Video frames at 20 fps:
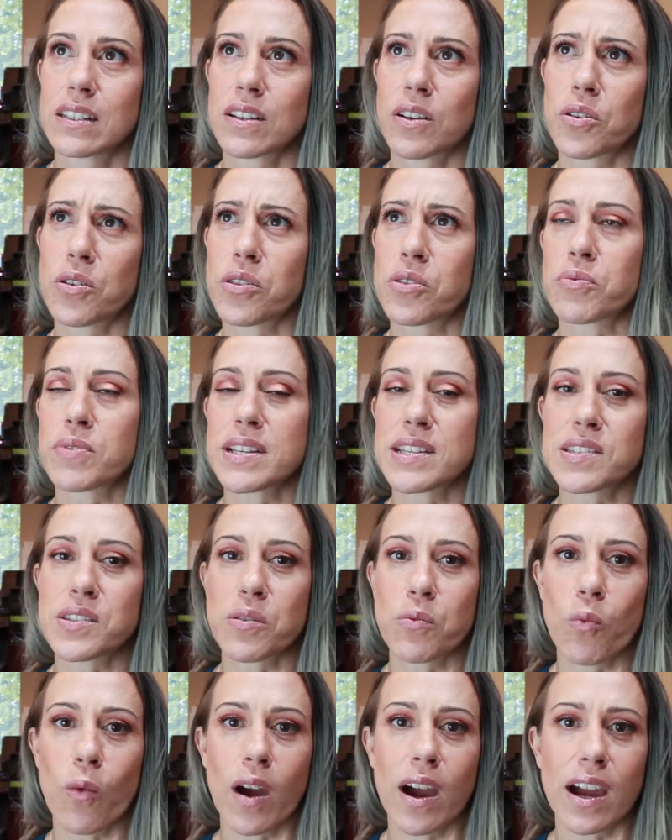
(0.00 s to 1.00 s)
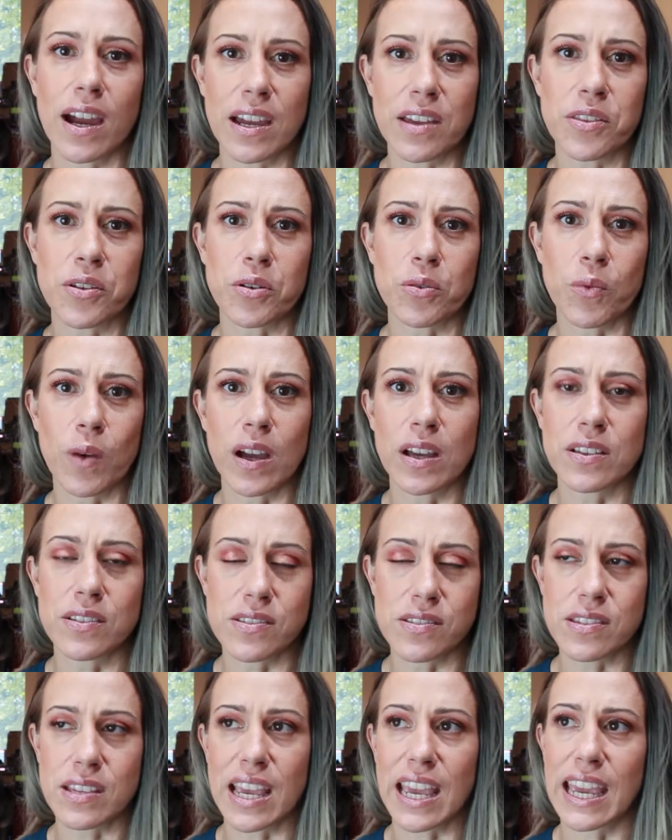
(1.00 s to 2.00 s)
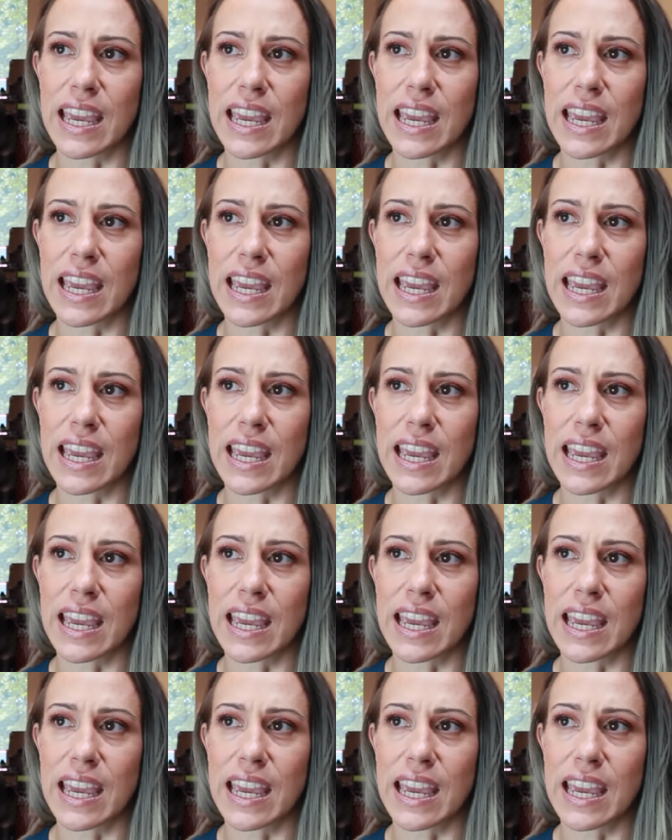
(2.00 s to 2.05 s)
or the reason why there was